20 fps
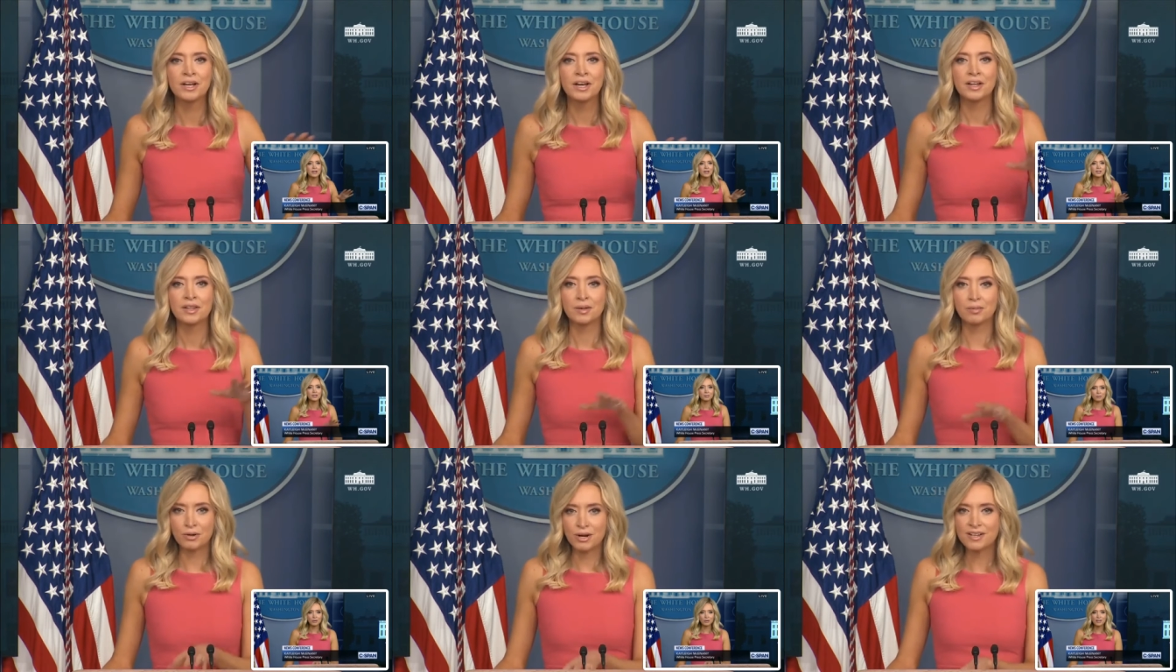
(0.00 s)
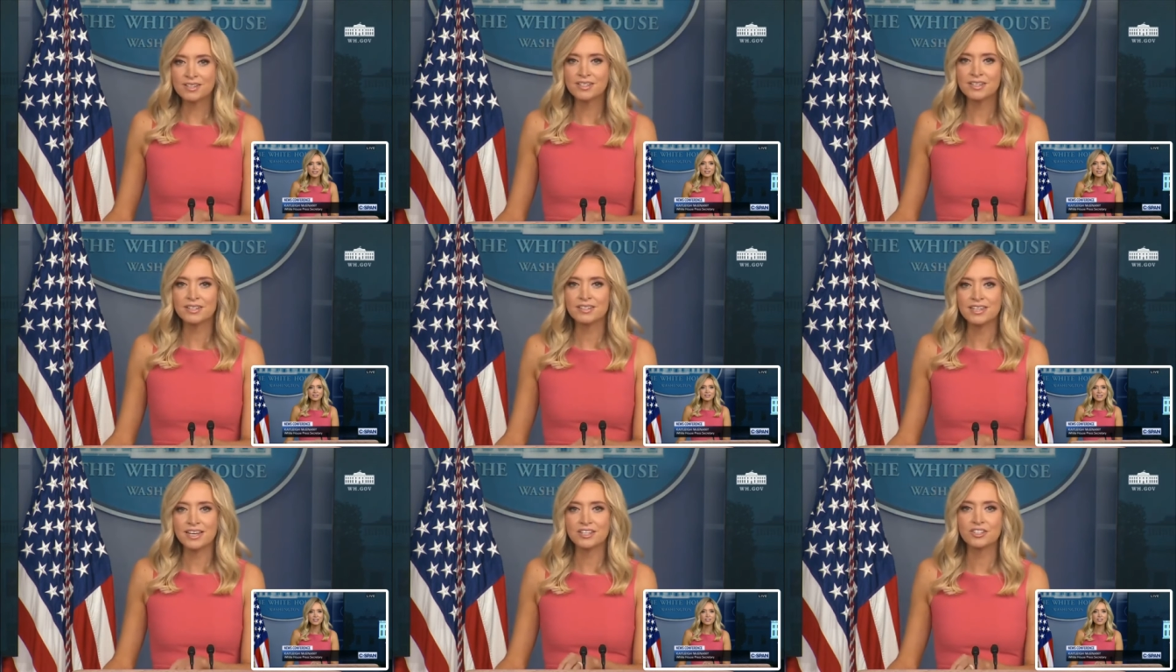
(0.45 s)
The
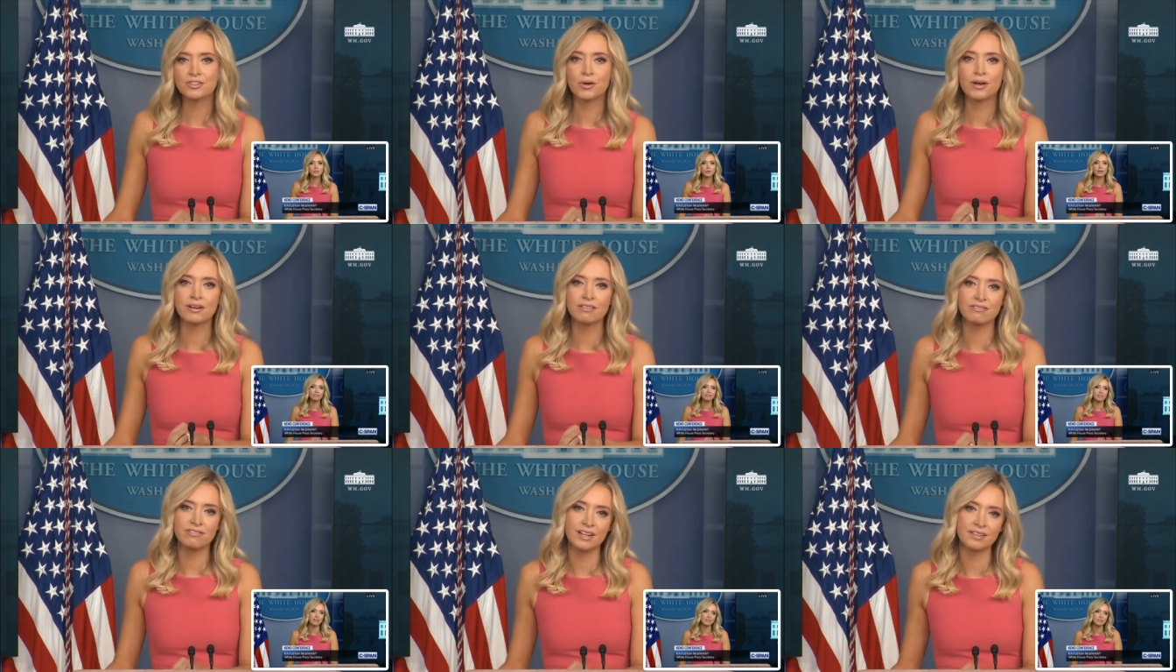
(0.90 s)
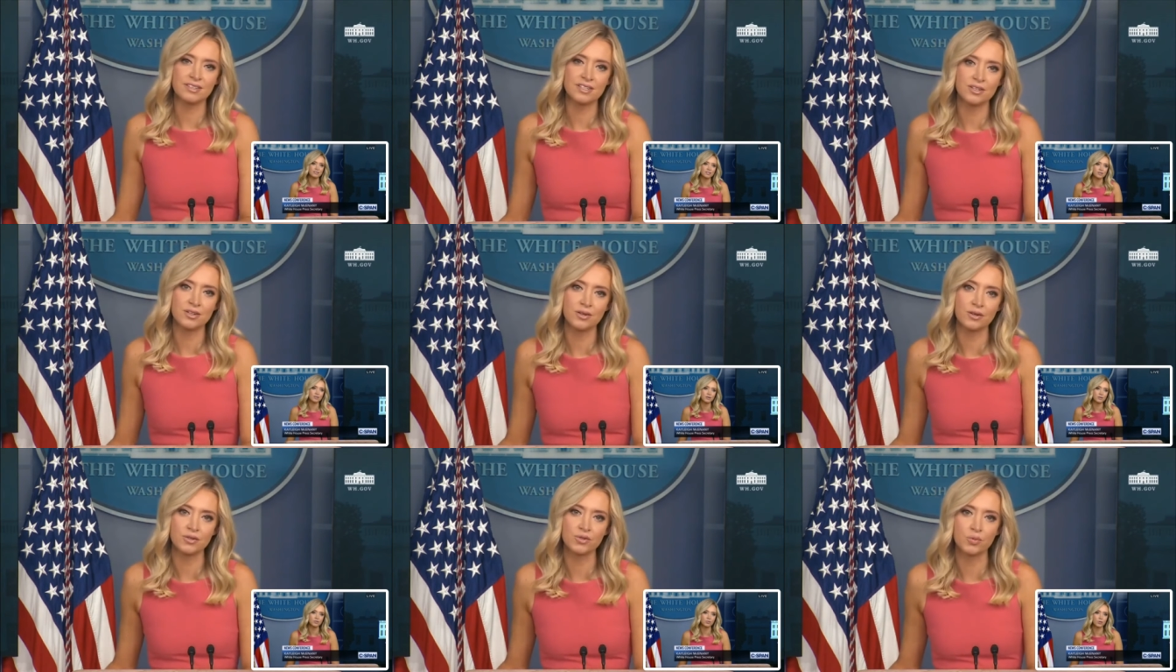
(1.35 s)
president takes great offense to
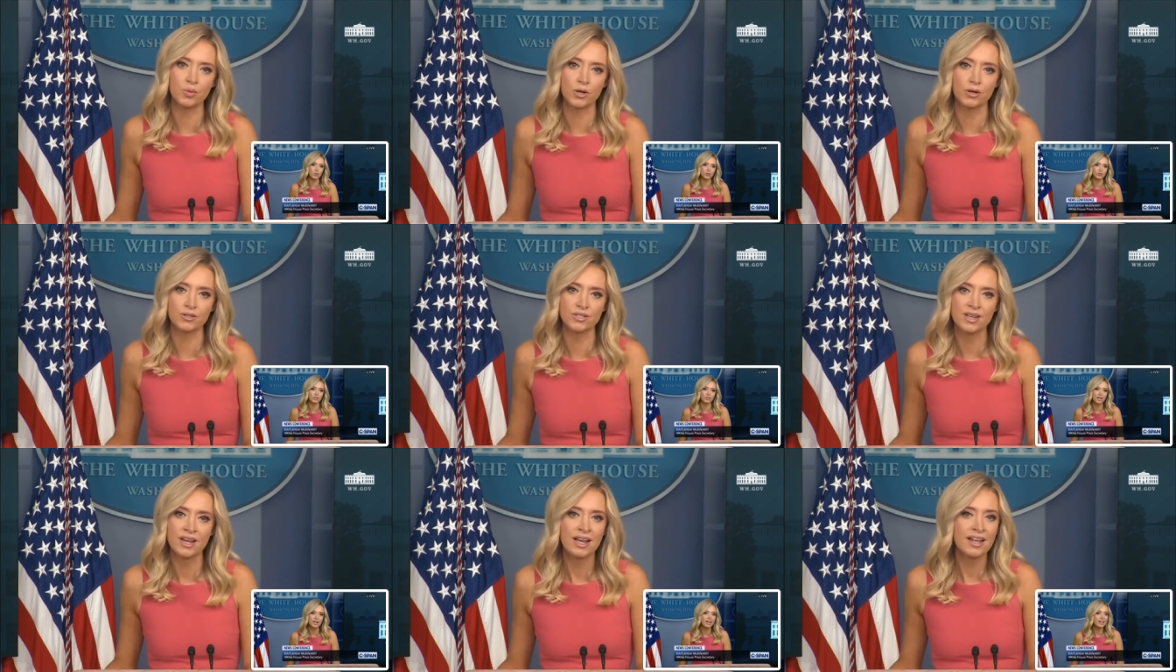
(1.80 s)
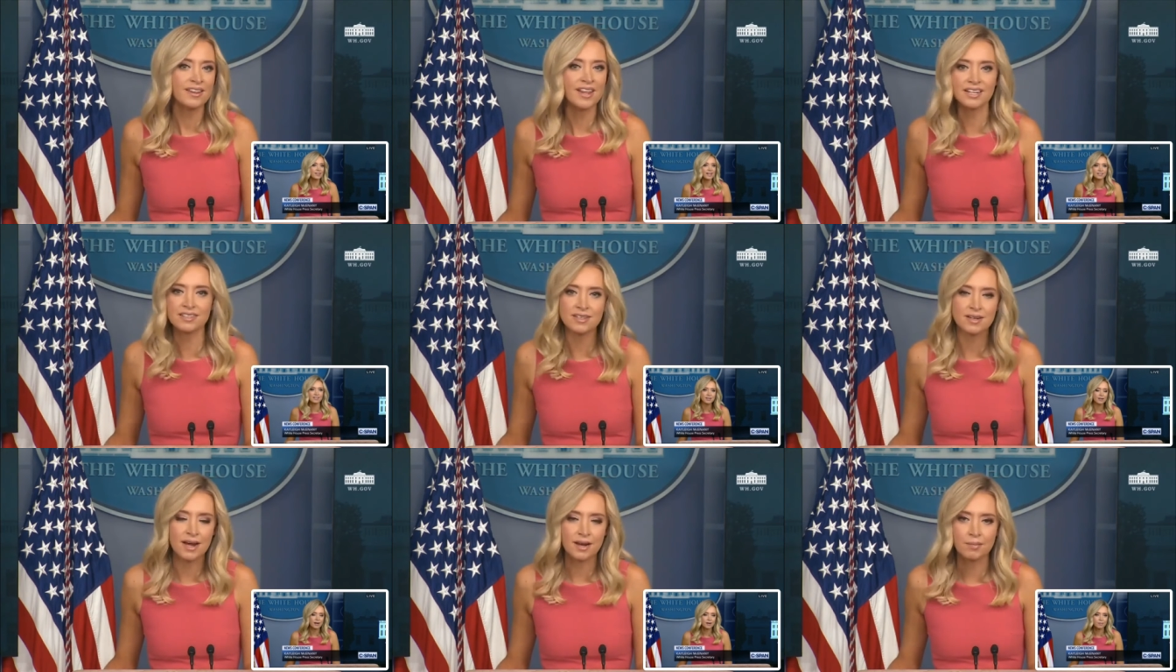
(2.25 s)
those words. That's
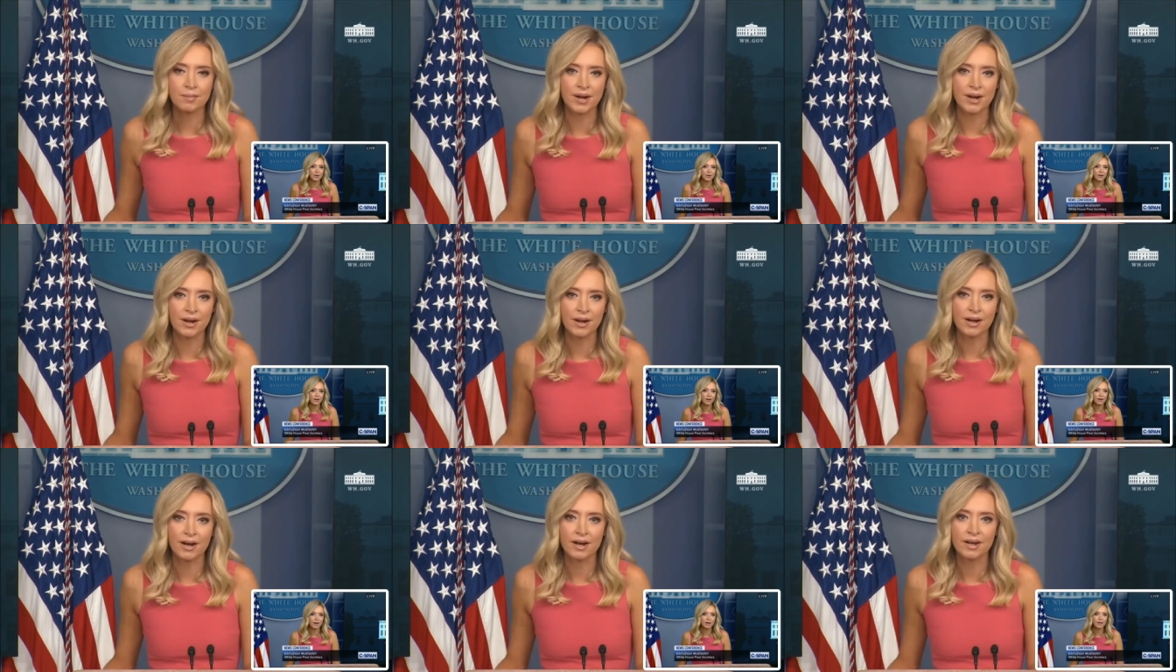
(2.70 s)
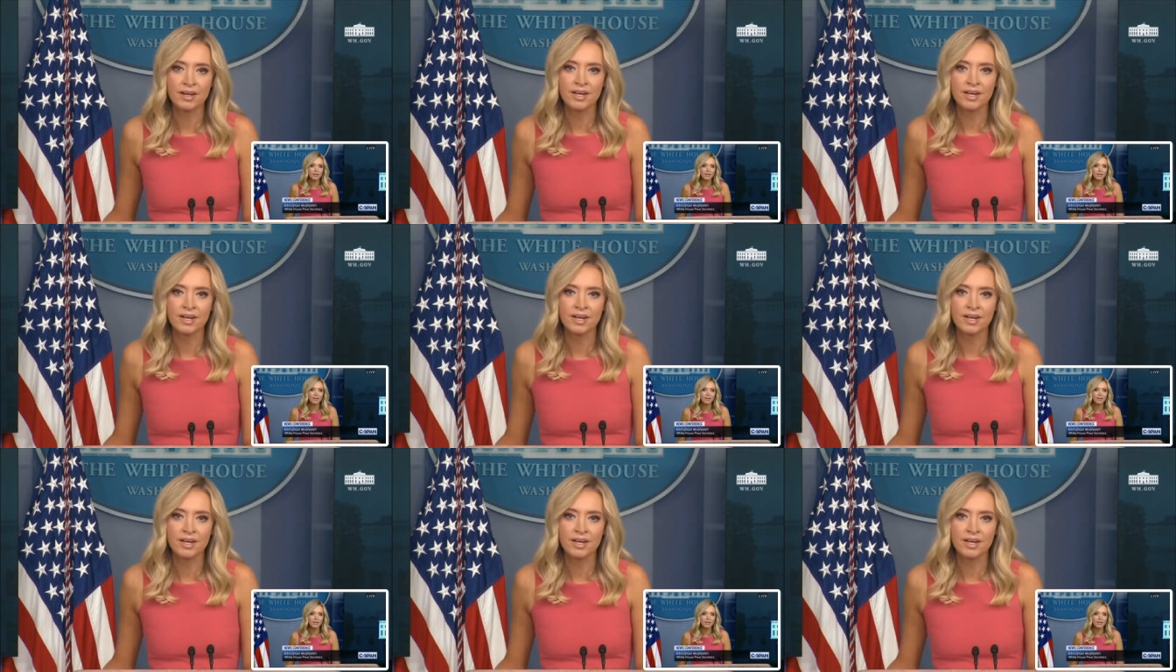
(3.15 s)
not America.